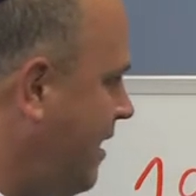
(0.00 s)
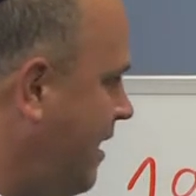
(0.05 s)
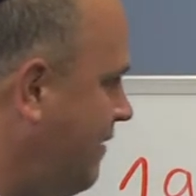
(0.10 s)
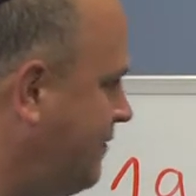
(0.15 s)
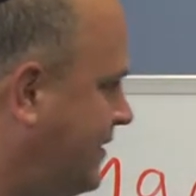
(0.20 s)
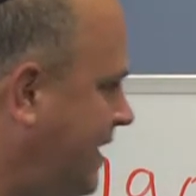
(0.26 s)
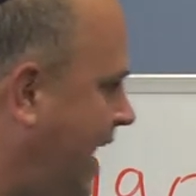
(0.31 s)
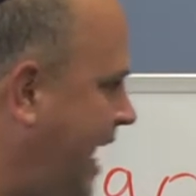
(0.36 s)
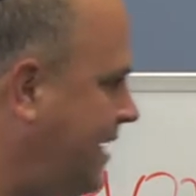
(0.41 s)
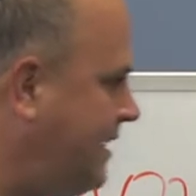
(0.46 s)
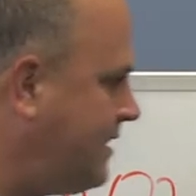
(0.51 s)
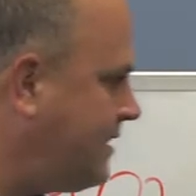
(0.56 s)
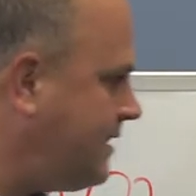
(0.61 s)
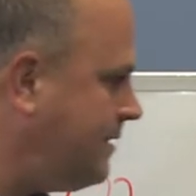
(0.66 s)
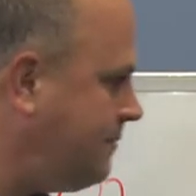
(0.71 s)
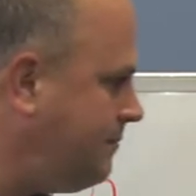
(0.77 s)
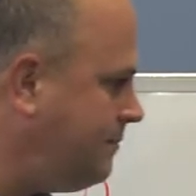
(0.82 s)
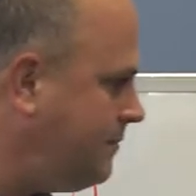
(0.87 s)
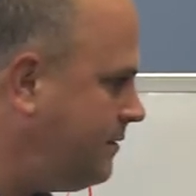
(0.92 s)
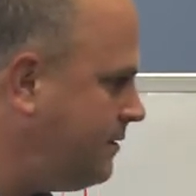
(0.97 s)
of
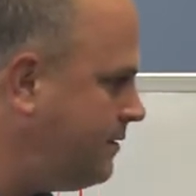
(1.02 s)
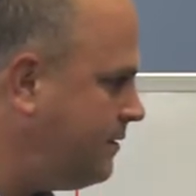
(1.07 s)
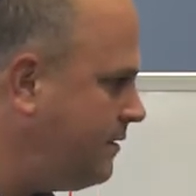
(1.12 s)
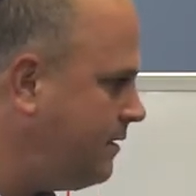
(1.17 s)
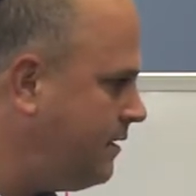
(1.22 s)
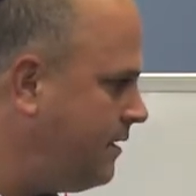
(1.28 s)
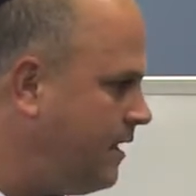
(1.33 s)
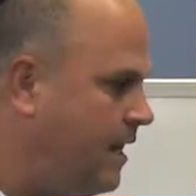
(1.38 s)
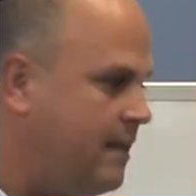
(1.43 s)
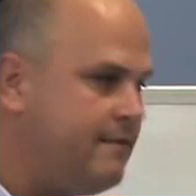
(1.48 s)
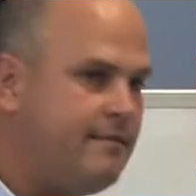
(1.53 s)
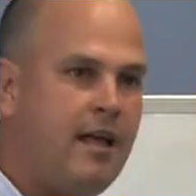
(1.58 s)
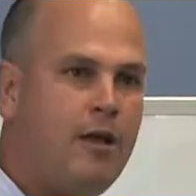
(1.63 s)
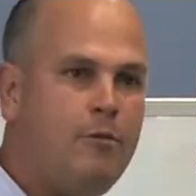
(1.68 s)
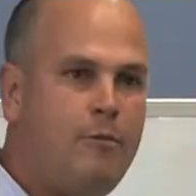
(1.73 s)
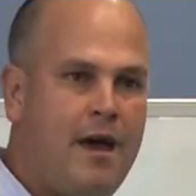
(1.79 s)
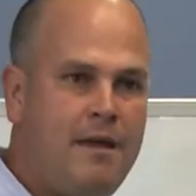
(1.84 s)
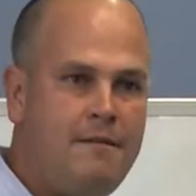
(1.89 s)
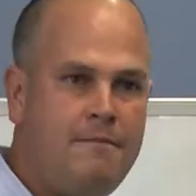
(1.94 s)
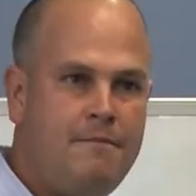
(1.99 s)
Zionism until
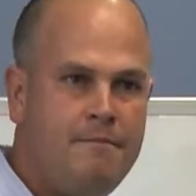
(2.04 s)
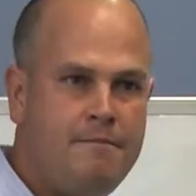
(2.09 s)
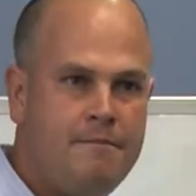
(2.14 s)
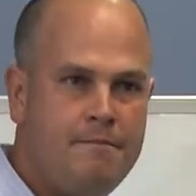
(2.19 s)
when?